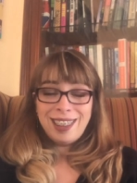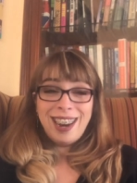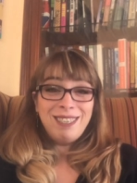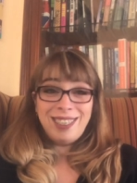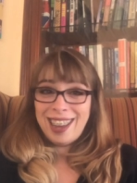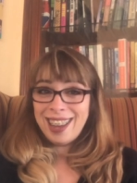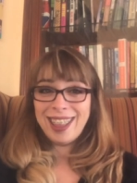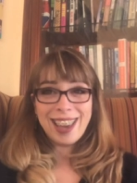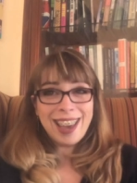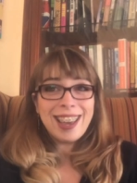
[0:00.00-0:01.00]
and I'm saying
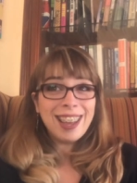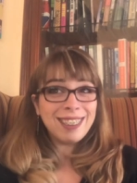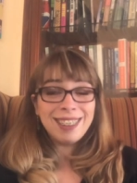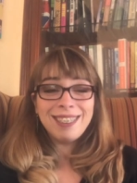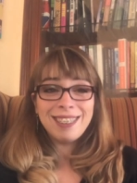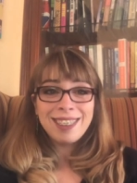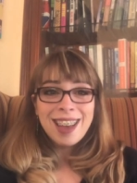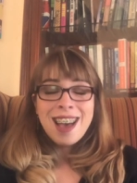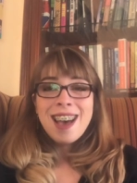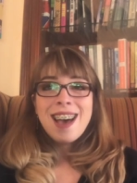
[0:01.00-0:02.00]
like, I guess it's,
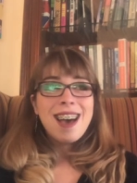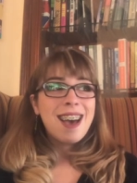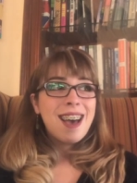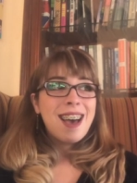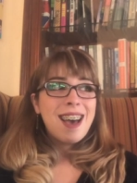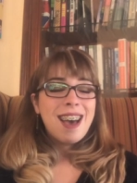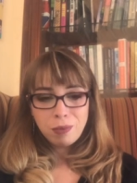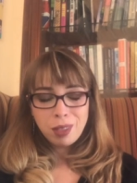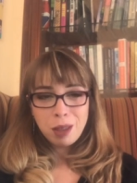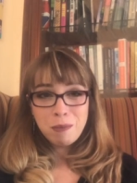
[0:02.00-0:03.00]

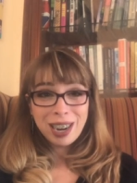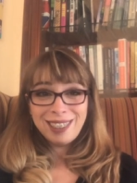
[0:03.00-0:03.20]
but